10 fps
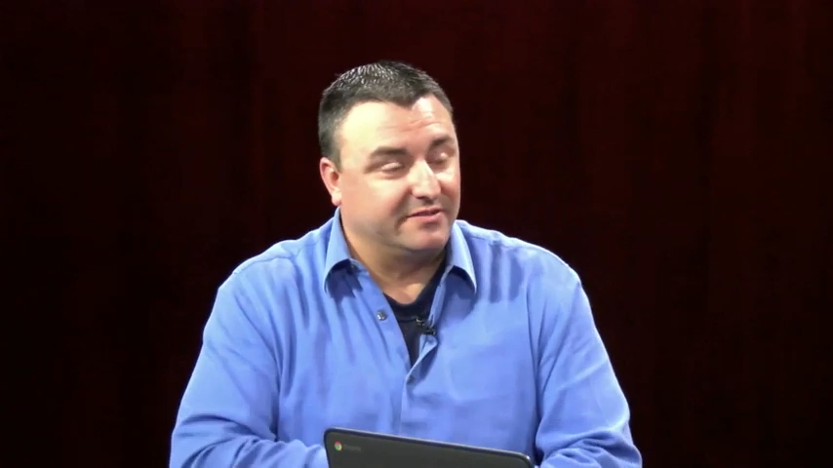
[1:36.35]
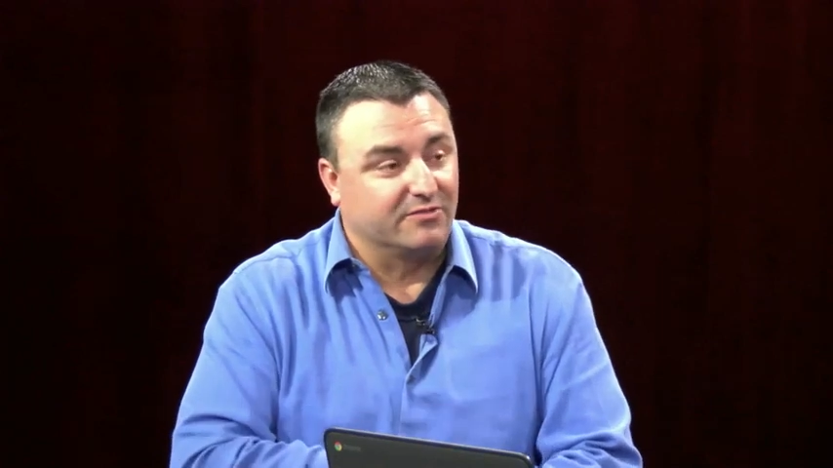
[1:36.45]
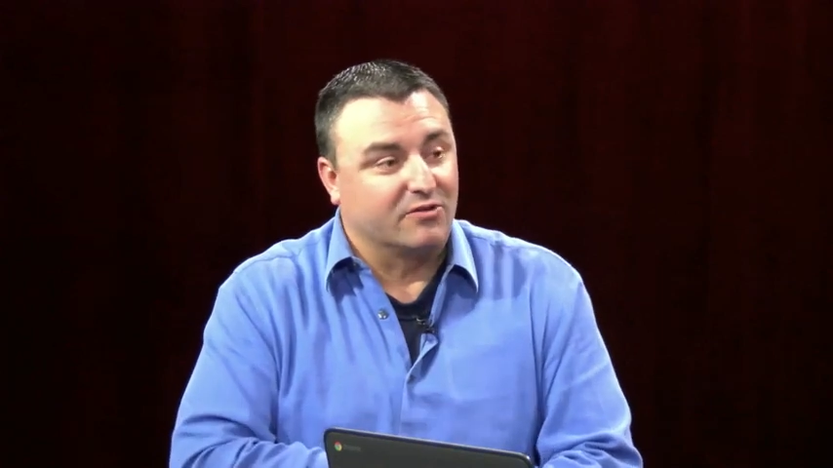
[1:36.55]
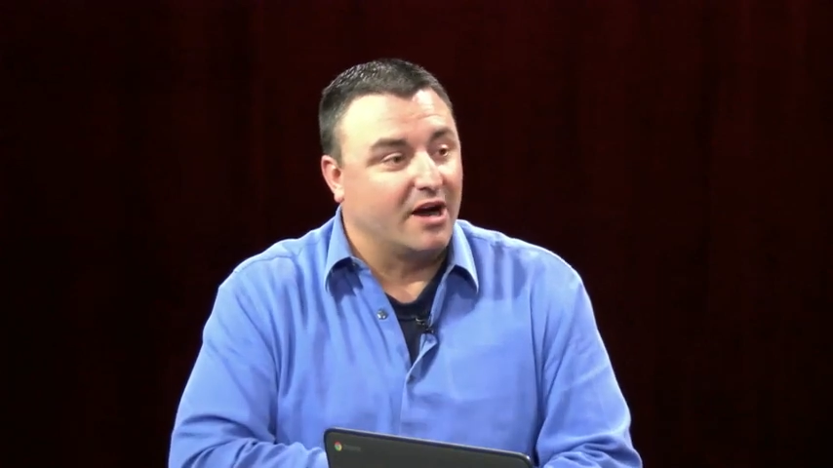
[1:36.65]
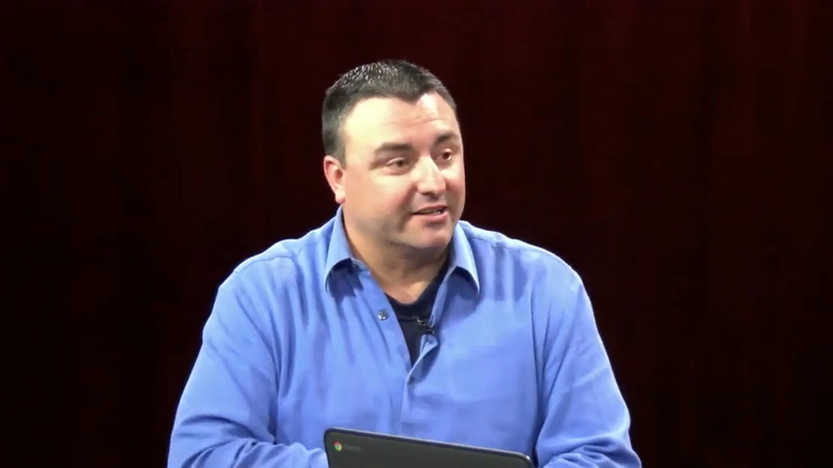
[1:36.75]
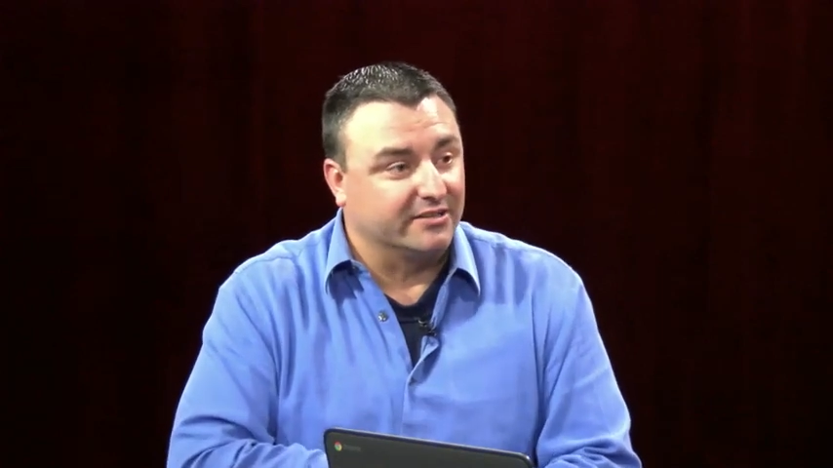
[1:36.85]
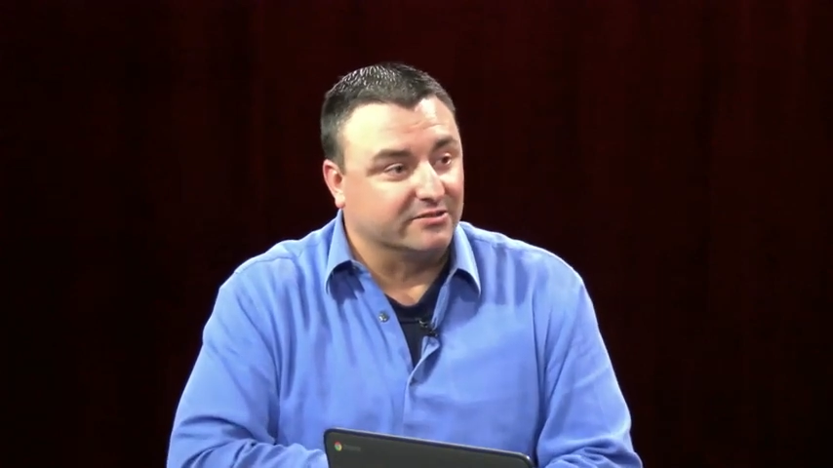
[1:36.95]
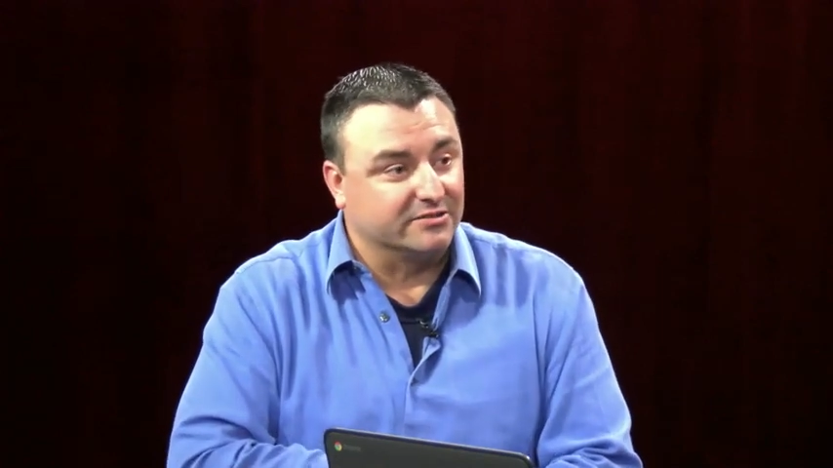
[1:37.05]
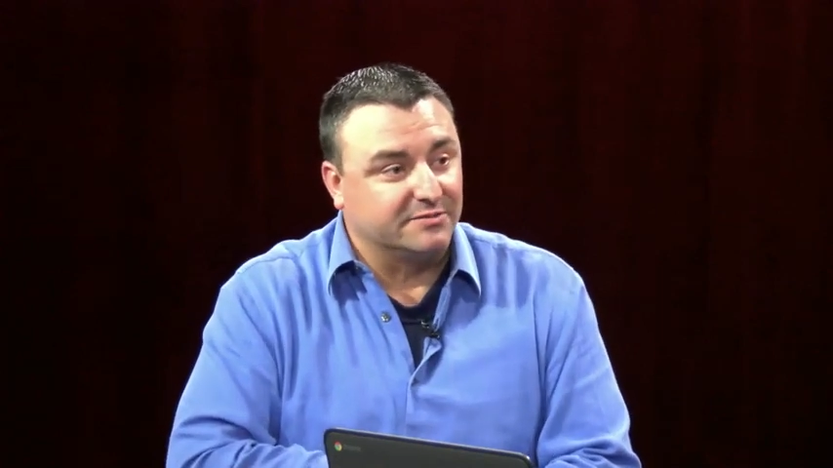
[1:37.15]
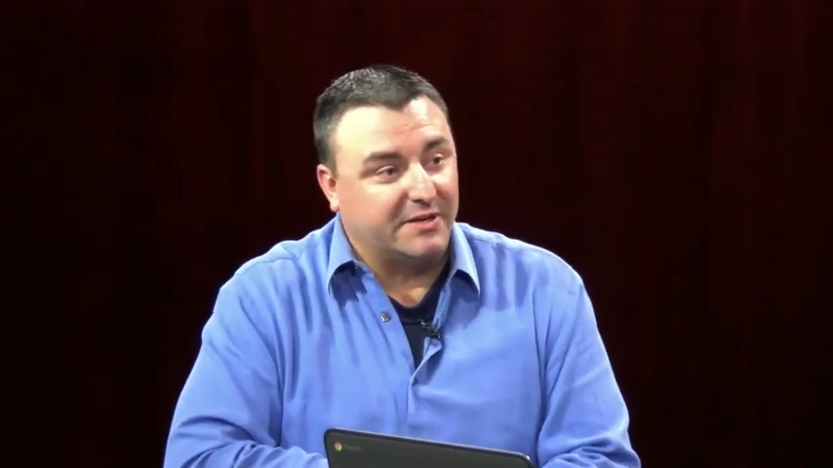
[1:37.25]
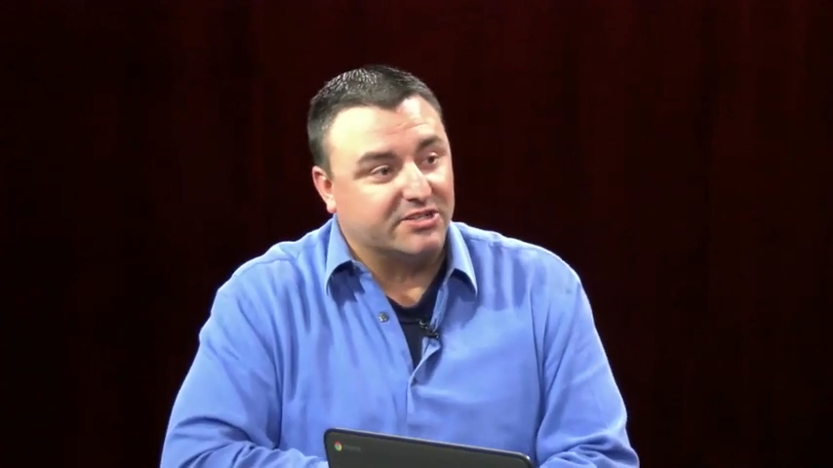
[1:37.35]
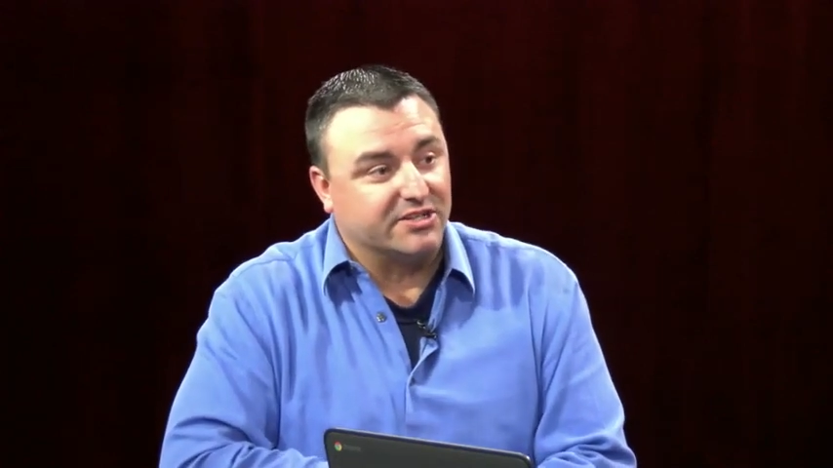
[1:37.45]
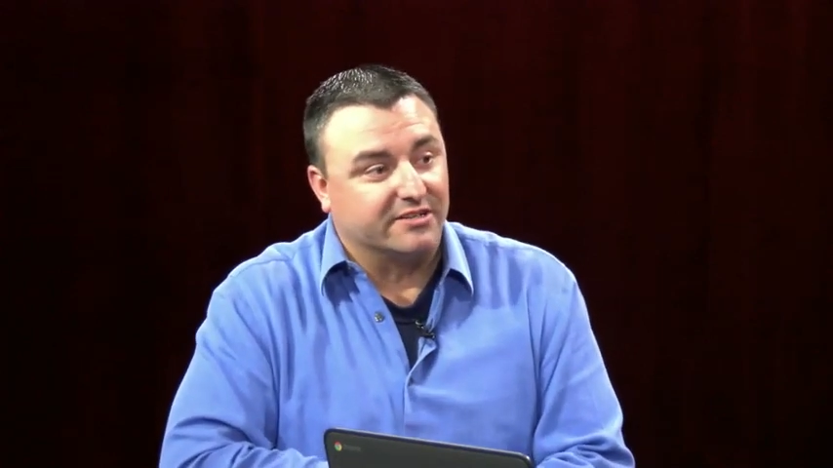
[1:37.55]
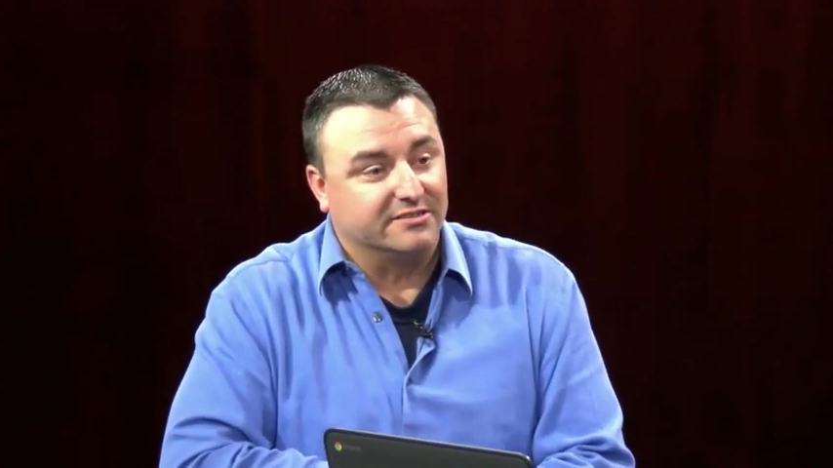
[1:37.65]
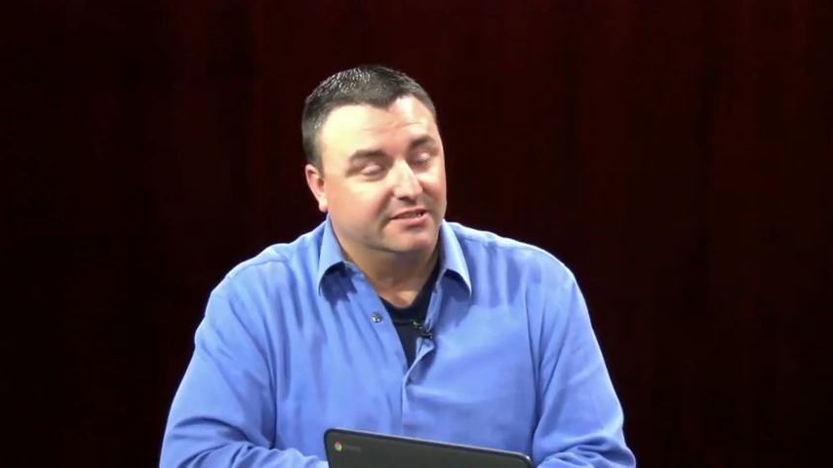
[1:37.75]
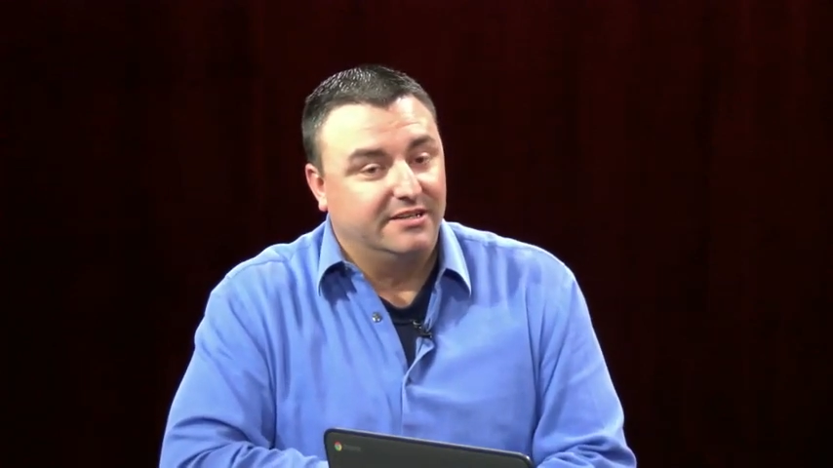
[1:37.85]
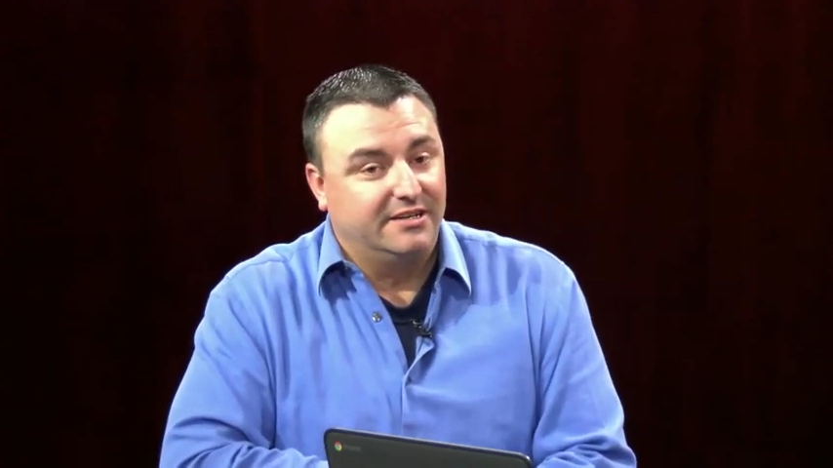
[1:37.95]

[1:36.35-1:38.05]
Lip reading: a rocket or a space shuttle.